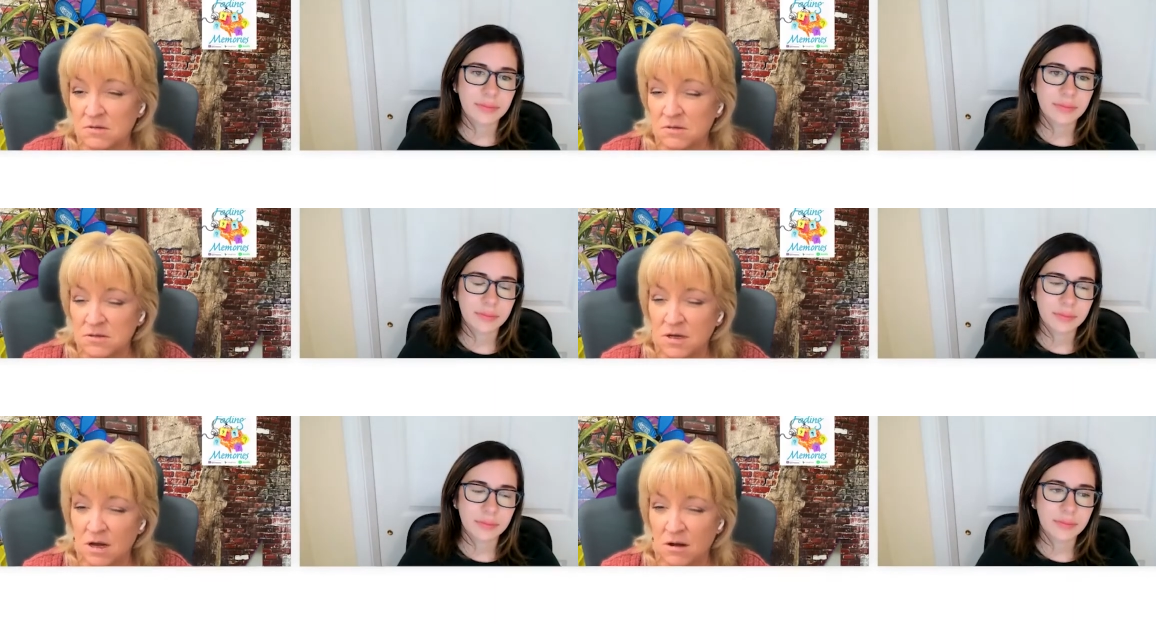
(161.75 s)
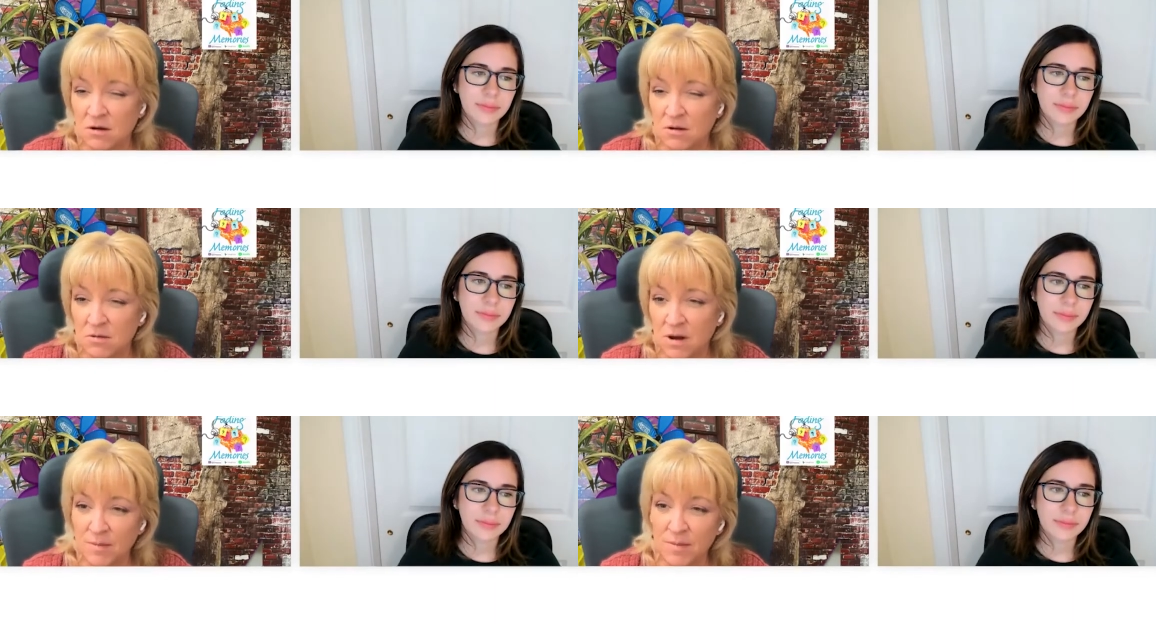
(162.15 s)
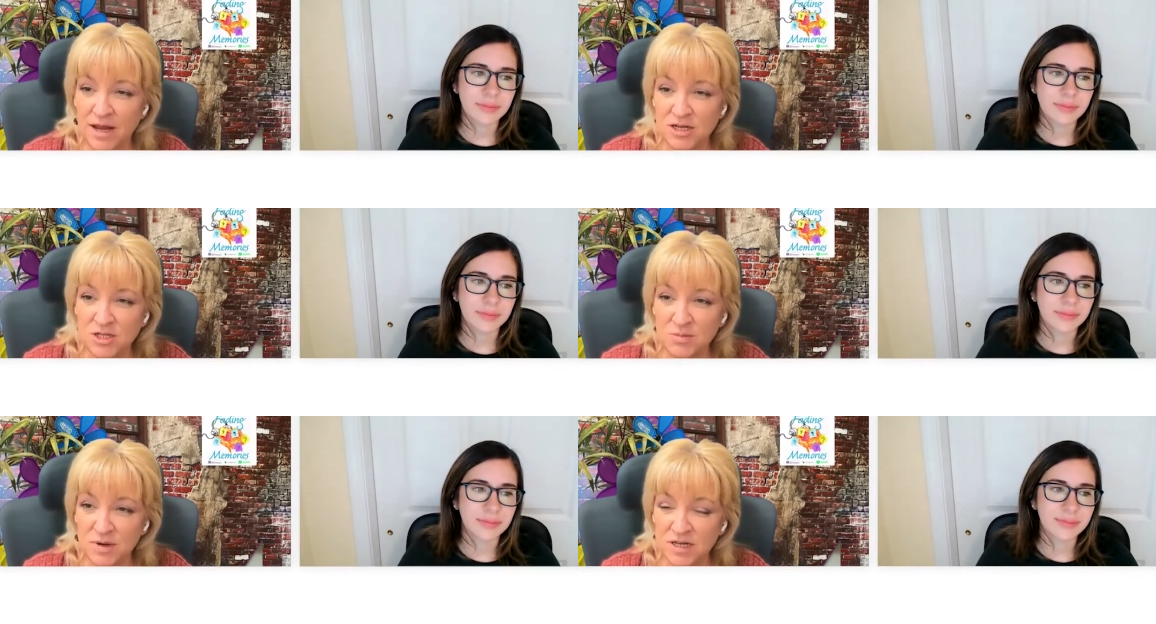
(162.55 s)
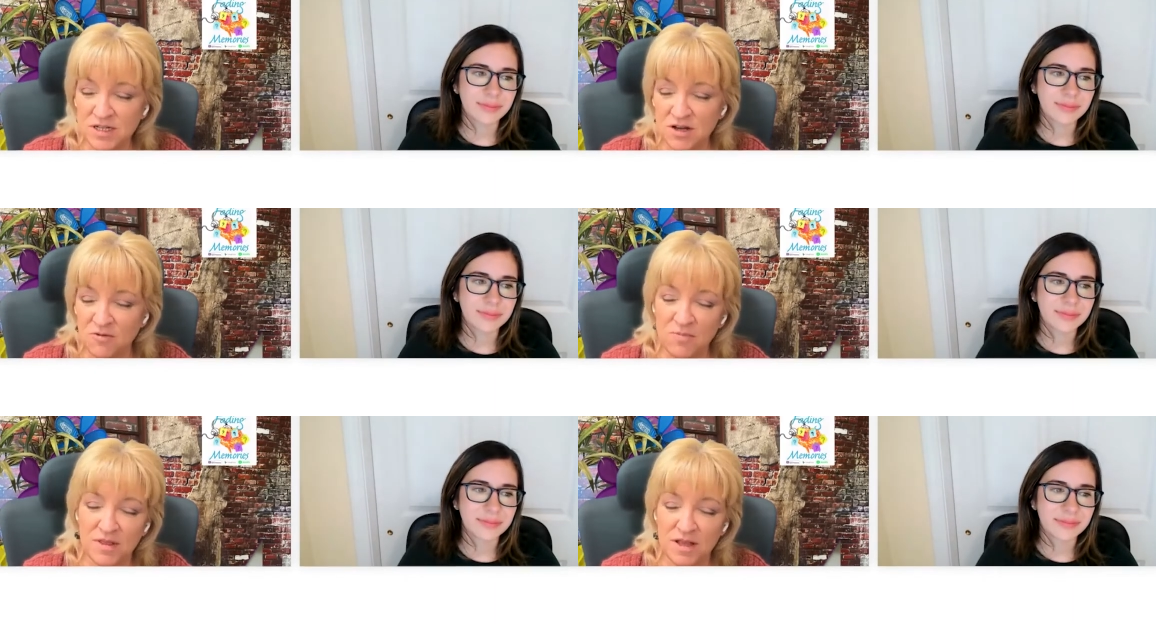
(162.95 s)
Speaker 1: so I'm aging mm-hmm.
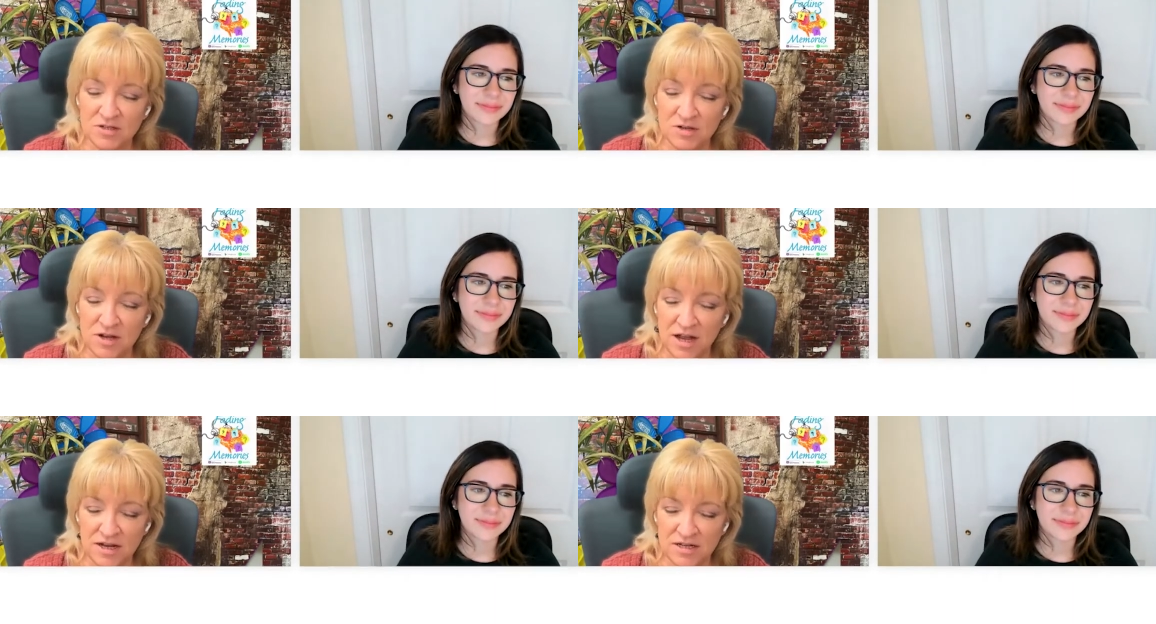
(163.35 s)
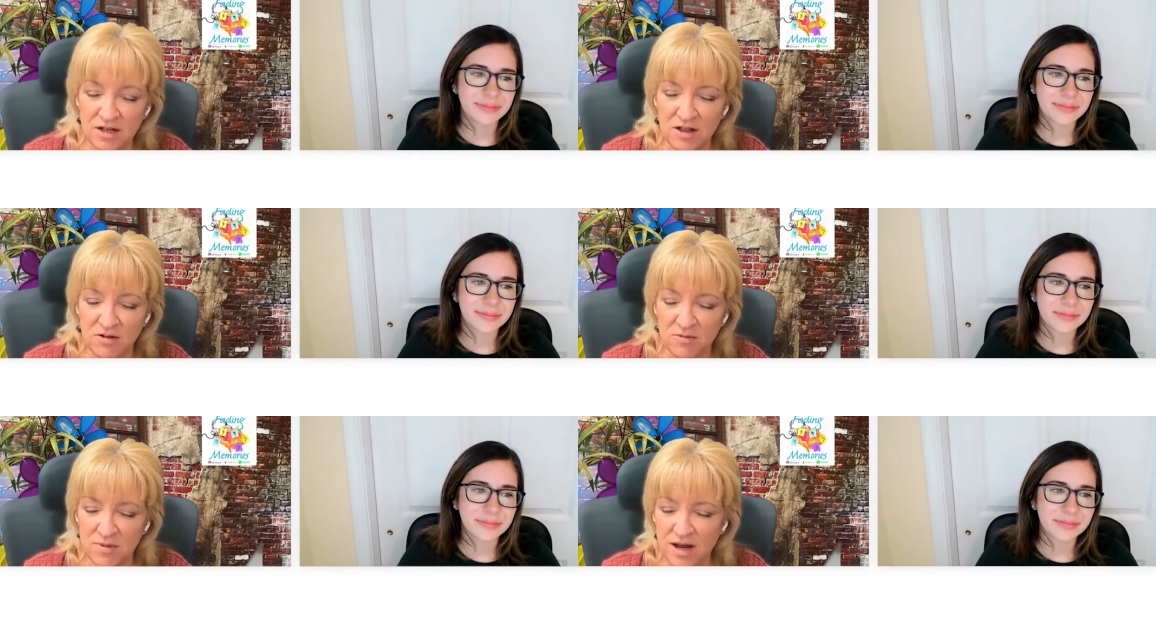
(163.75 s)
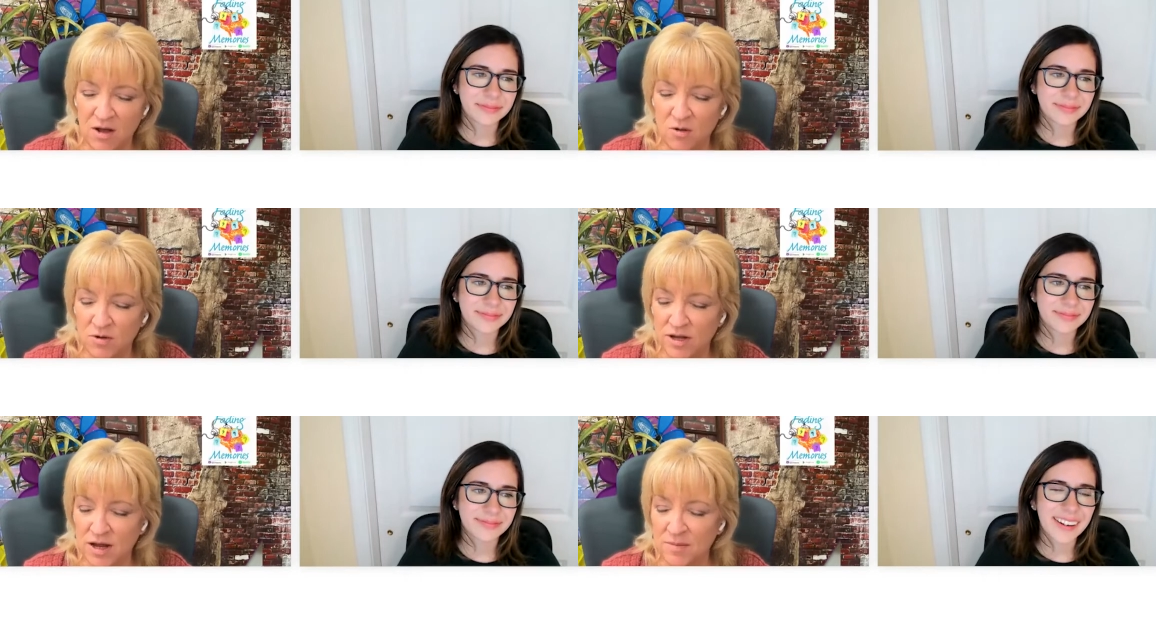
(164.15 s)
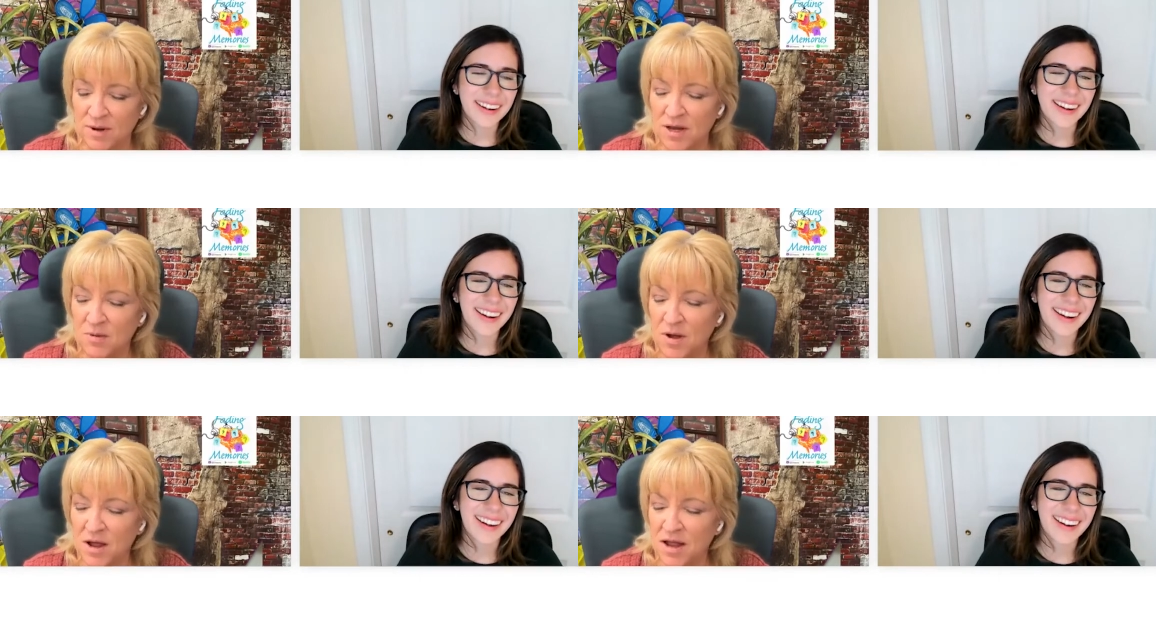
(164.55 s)
myself, but that's okay. I tell everybody how old I am
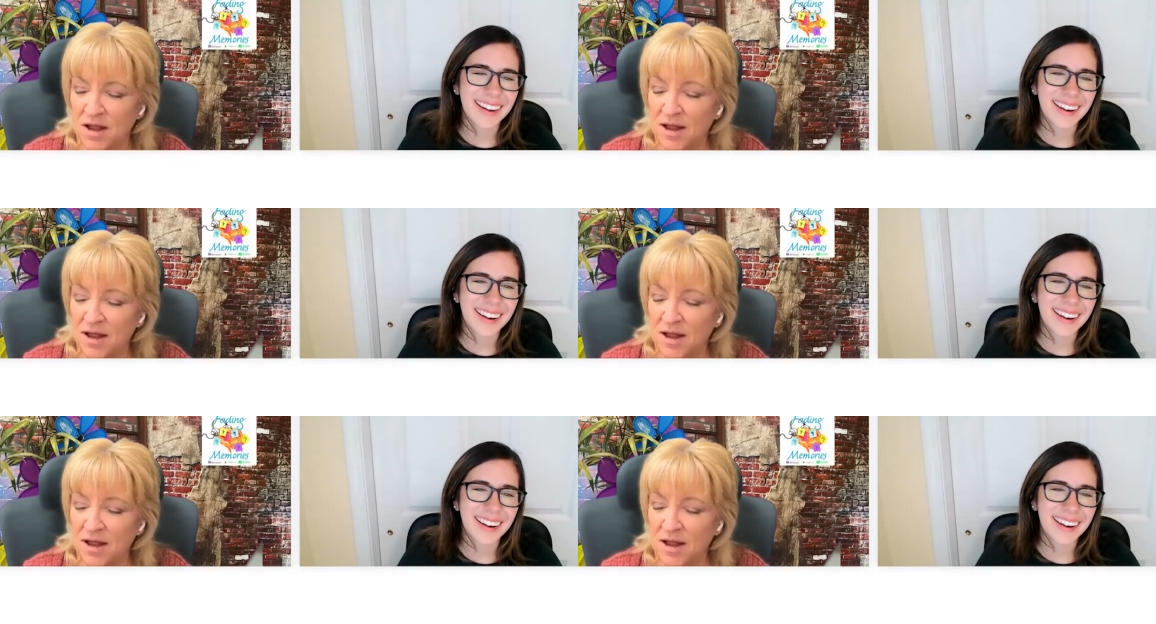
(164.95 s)
anyway.